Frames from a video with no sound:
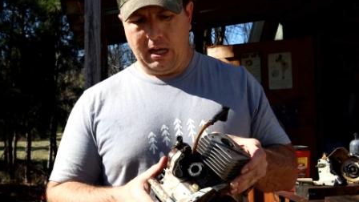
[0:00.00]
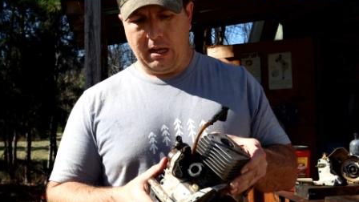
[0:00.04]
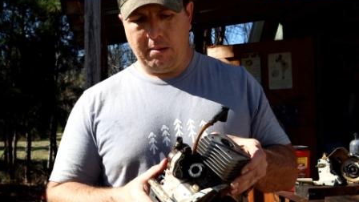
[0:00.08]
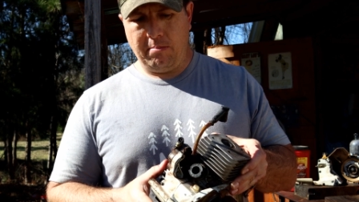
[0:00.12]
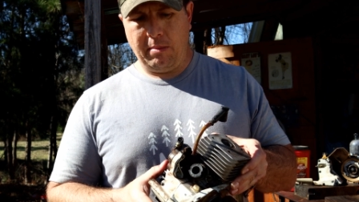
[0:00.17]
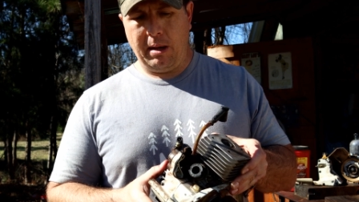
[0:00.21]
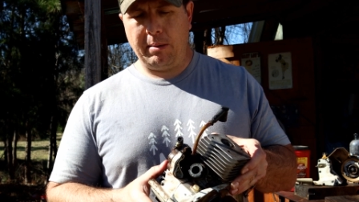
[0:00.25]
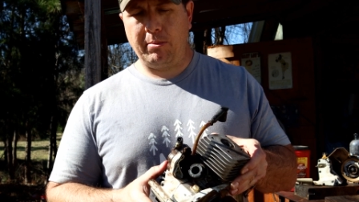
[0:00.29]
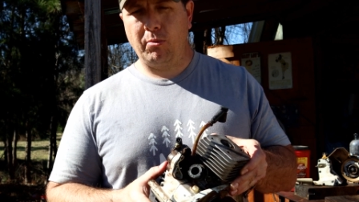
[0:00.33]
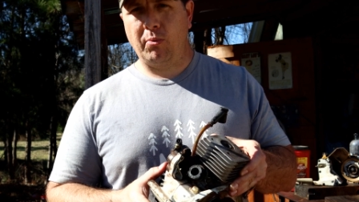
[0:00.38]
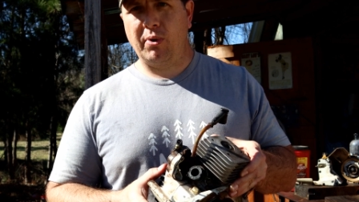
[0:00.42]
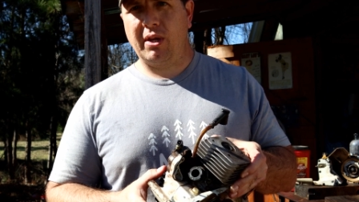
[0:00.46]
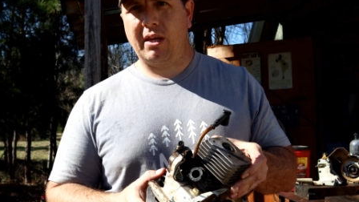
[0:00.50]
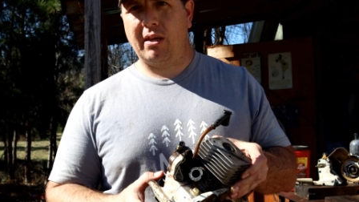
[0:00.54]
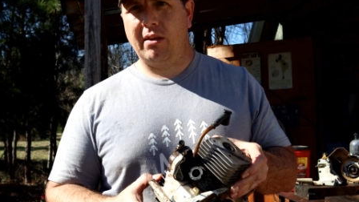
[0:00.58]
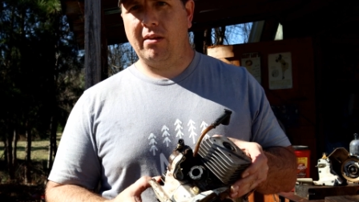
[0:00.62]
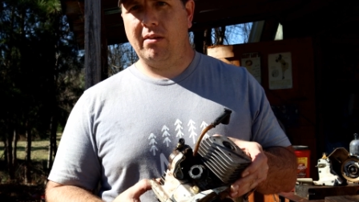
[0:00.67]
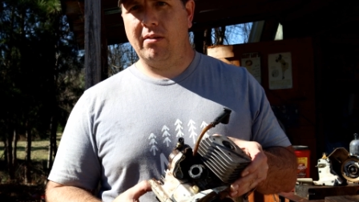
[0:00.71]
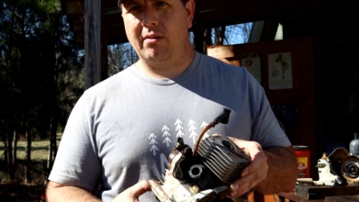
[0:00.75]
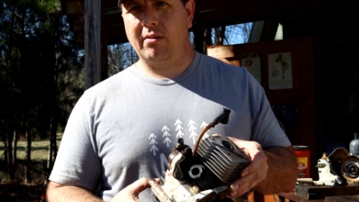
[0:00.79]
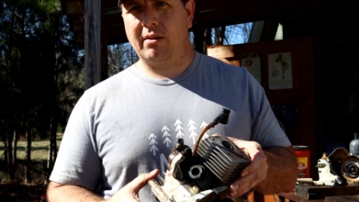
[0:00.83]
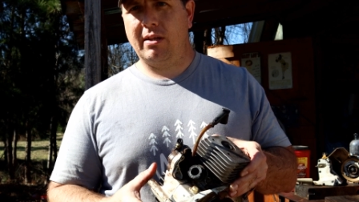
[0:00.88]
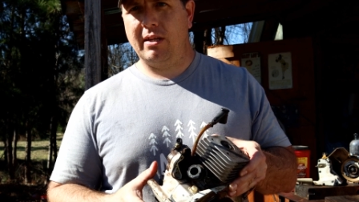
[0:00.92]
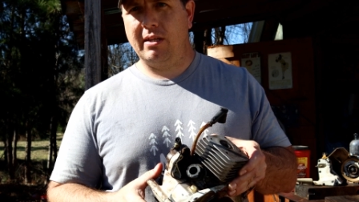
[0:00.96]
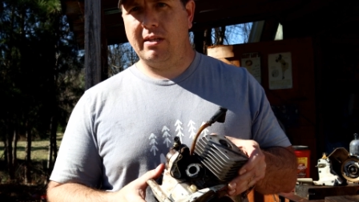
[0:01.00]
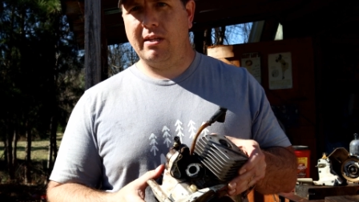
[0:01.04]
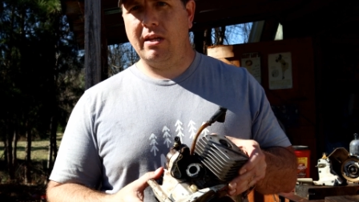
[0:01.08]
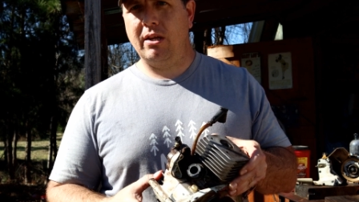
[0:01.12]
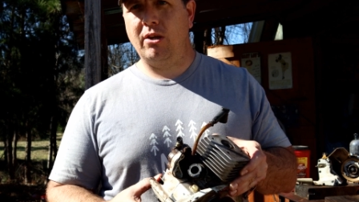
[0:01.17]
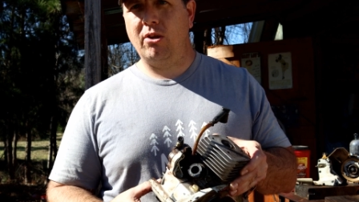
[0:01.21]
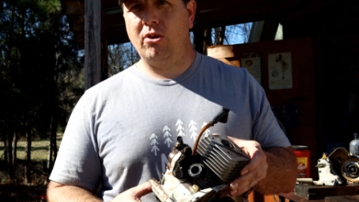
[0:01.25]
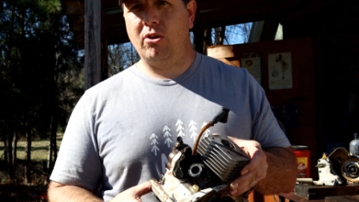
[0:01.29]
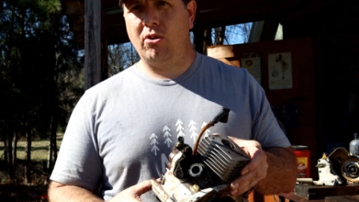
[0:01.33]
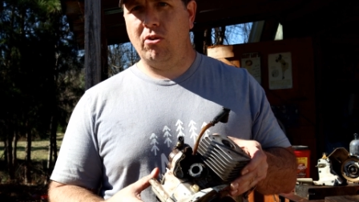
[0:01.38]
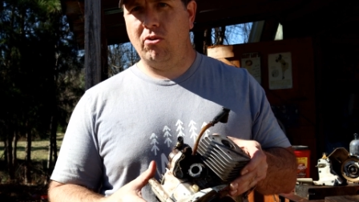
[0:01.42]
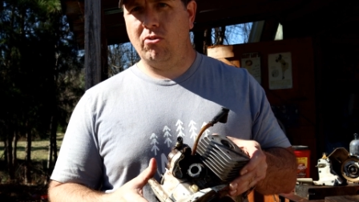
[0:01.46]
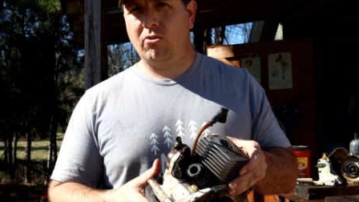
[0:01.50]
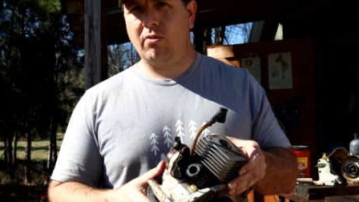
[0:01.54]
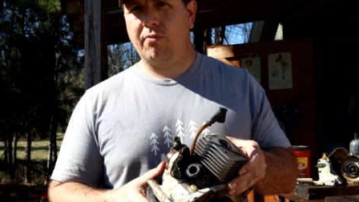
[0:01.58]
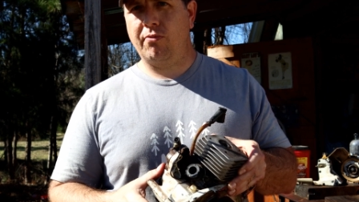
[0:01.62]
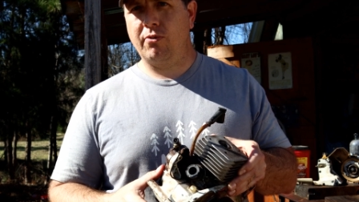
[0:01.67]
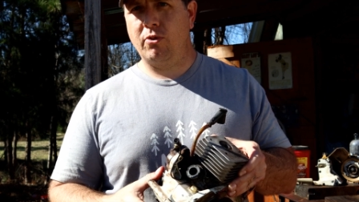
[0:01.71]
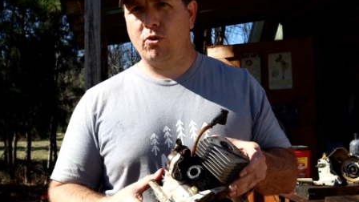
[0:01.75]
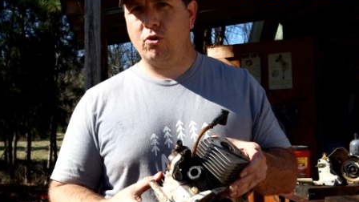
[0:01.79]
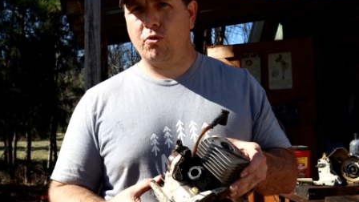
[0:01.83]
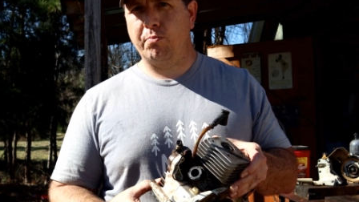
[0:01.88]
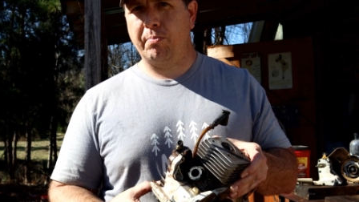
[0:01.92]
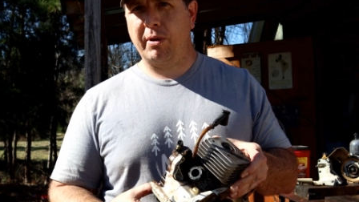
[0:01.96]
and maybe we can continue to use
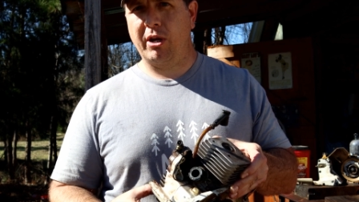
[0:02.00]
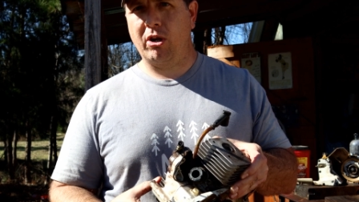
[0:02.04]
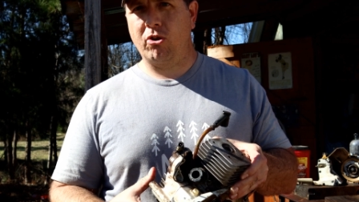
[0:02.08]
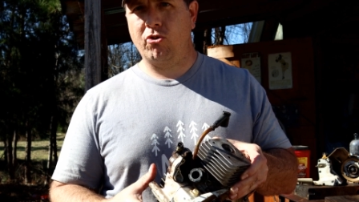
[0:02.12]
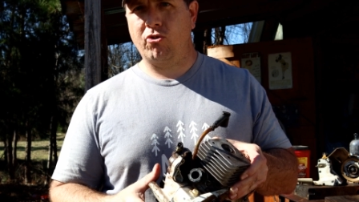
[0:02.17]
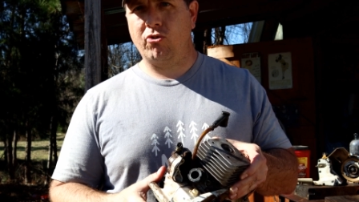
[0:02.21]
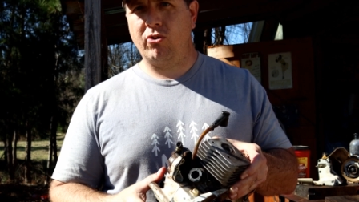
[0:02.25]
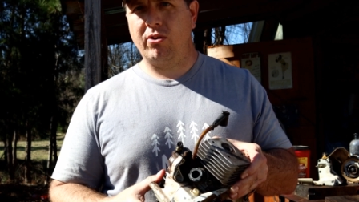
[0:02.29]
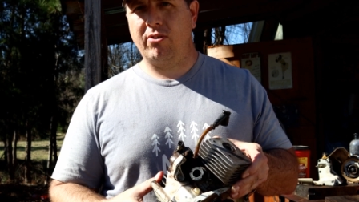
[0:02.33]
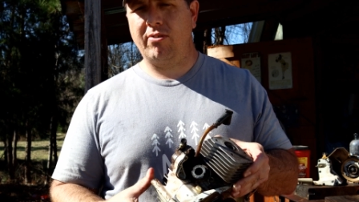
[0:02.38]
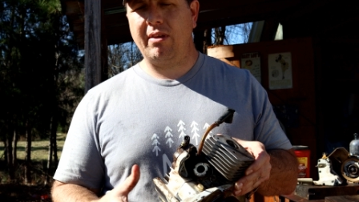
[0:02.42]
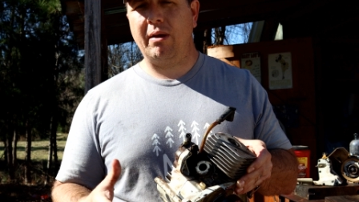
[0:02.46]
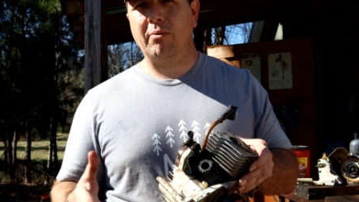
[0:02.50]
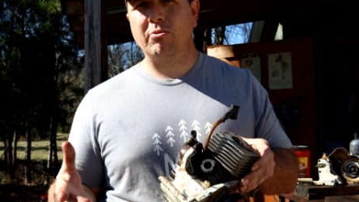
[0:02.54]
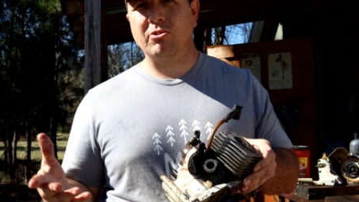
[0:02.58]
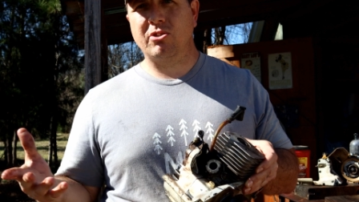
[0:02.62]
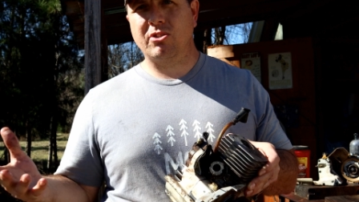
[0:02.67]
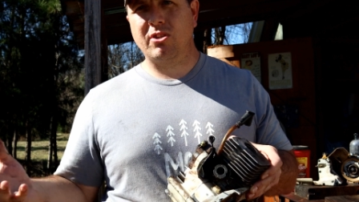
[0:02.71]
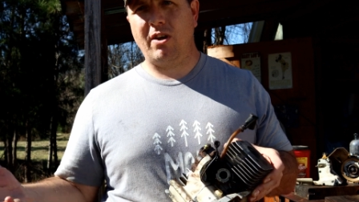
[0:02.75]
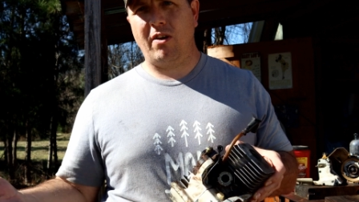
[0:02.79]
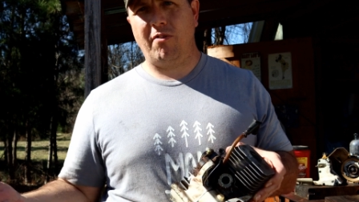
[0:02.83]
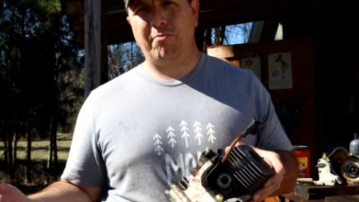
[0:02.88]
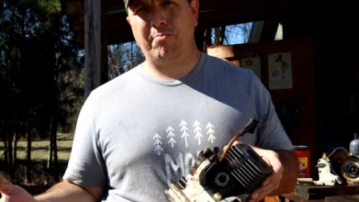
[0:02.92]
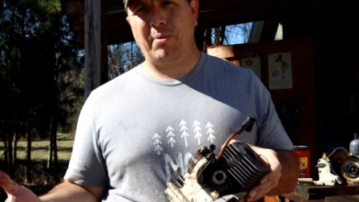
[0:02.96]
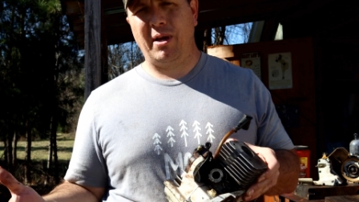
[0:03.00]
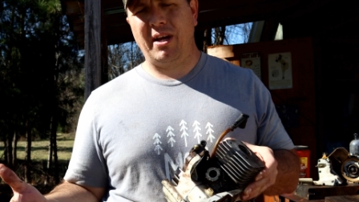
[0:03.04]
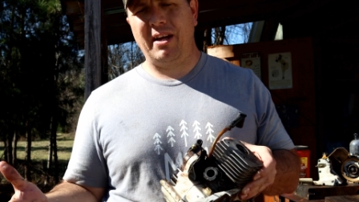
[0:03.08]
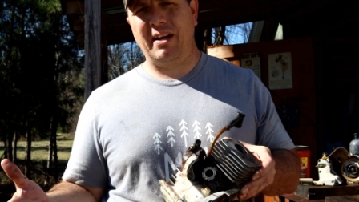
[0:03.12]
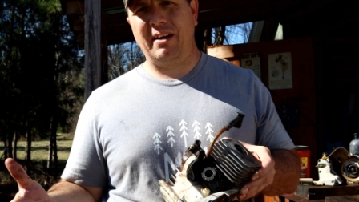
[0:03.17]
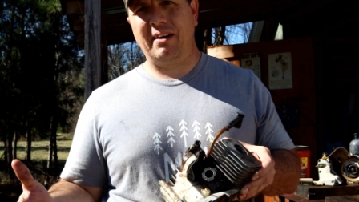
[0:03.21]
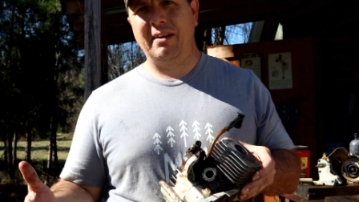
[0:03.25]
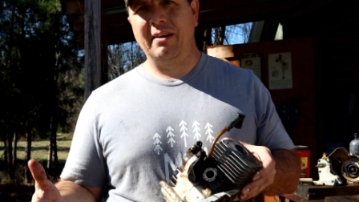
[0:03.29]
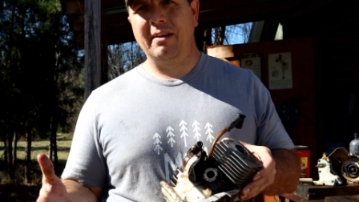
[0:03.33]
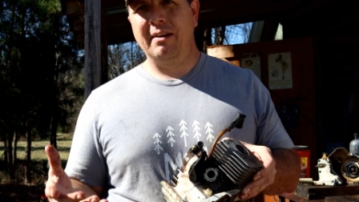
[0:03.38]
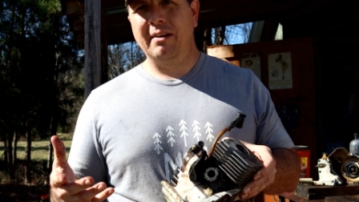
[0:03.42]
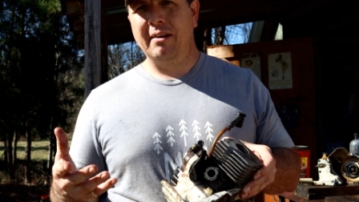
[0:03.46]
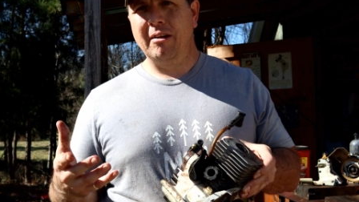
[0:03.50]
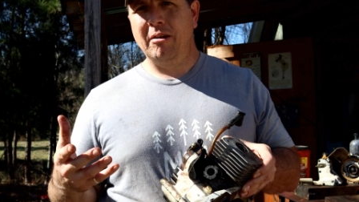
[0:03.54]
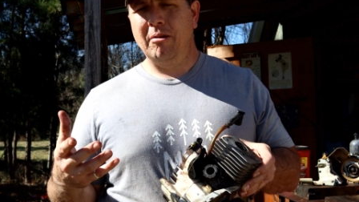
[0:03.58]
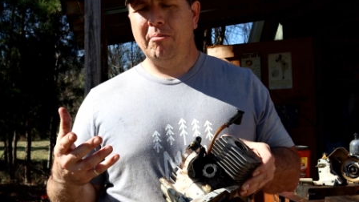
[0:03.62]
it for those bigger trees. That was soft pine.